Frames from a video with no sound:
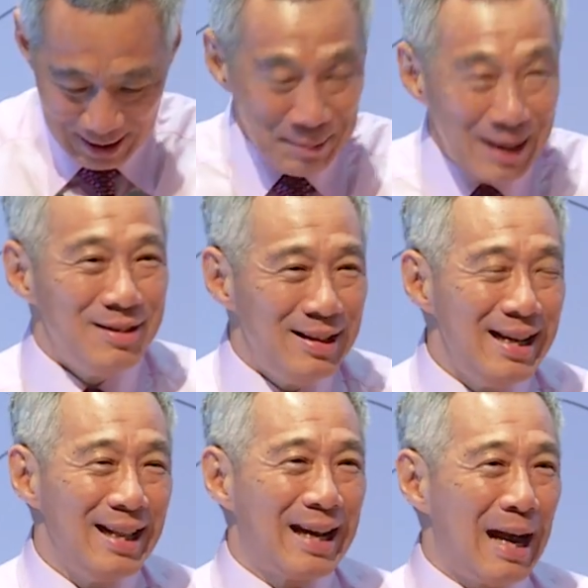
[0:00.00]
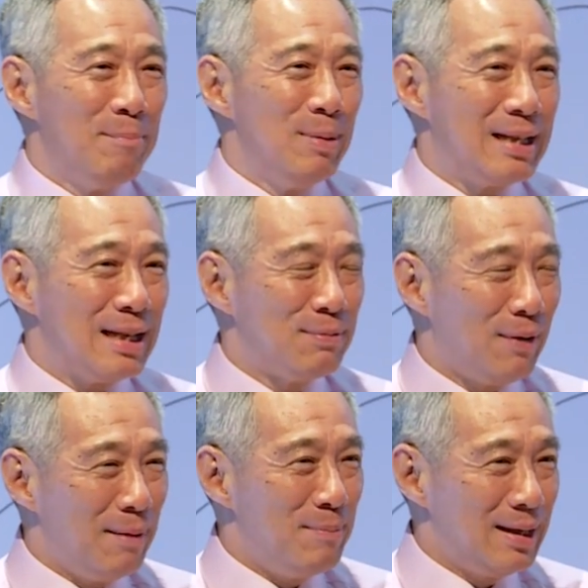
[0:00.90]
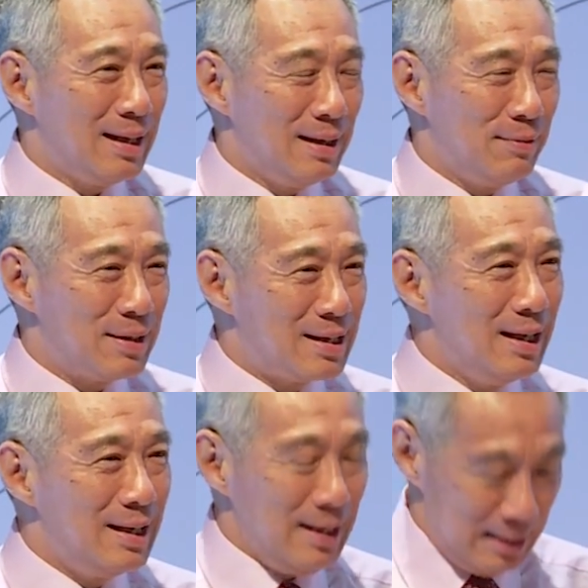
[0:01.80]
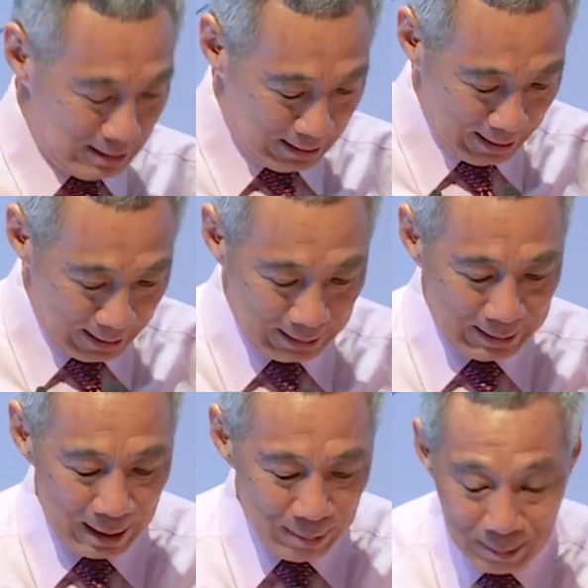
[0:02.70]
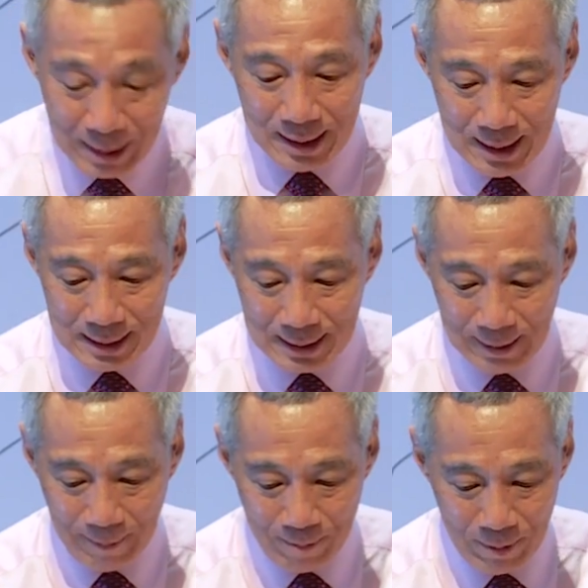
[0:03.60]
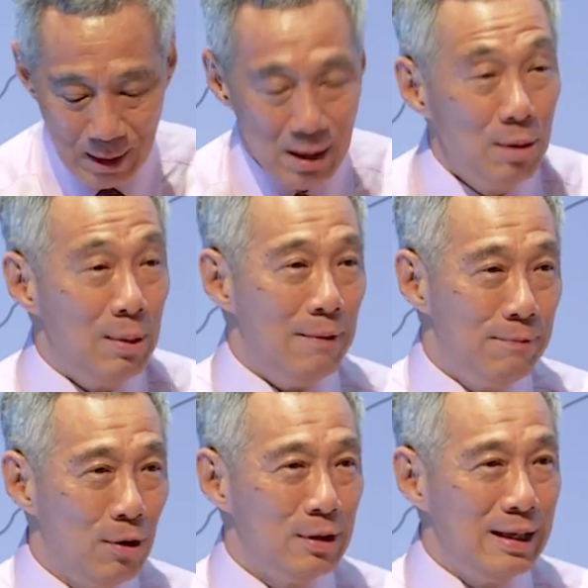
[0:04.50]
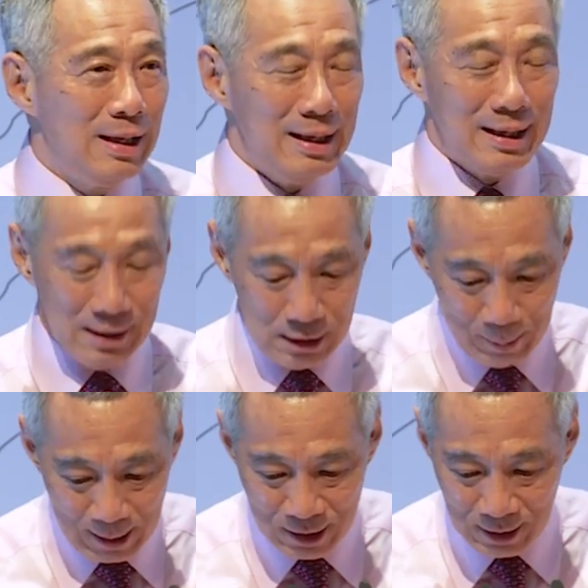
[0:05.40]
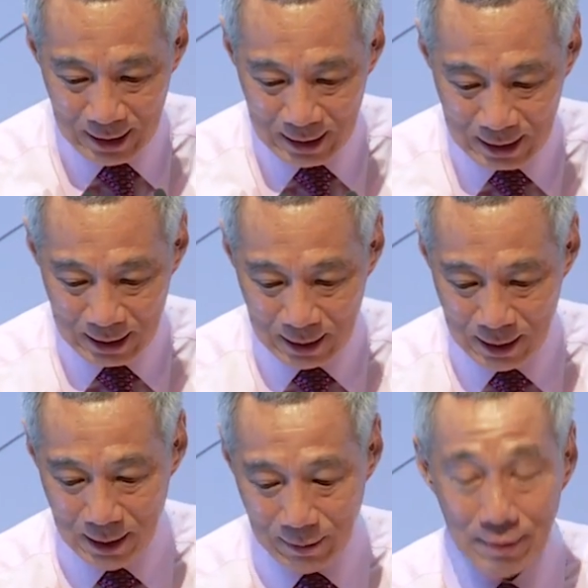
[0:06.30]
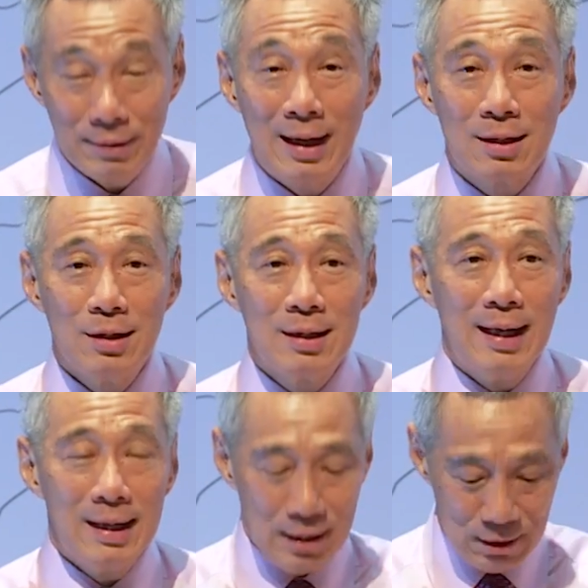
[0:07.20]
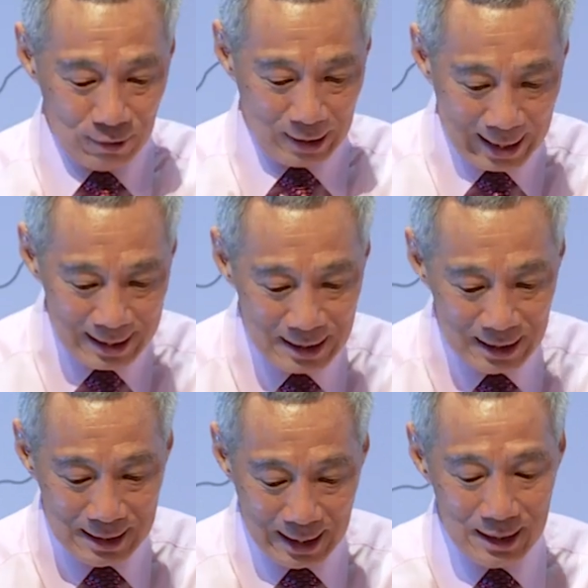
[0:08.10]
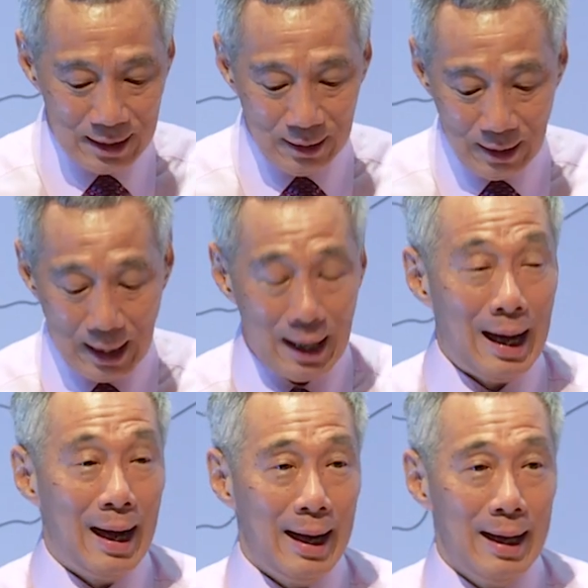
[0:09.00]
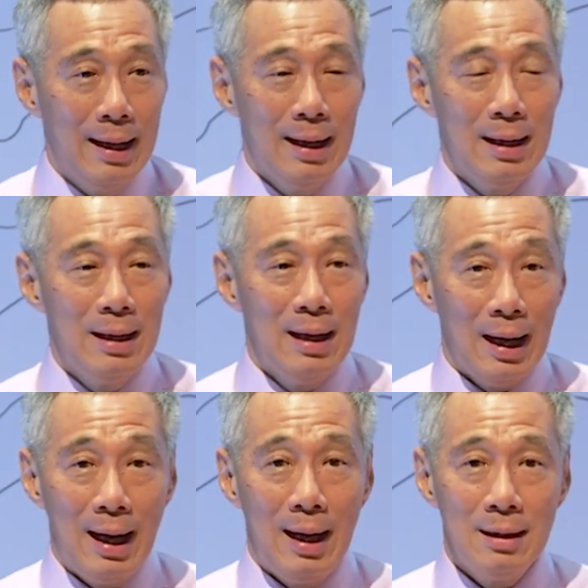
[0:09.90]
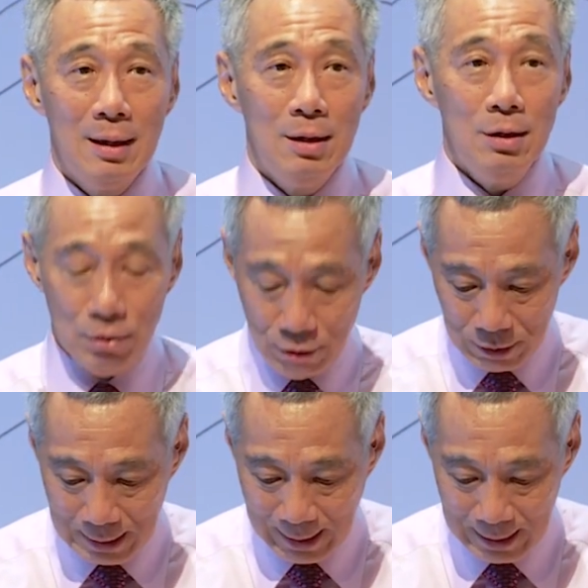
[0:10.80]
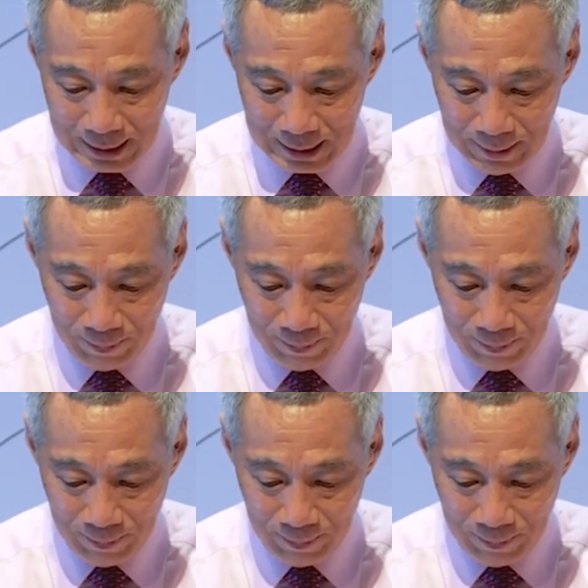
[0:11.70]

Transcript: But today, the campus has far better facilities and capabilities. We have 40 clinical specialties, we have national centers for cancer, dental, eye, heart, neuroscience.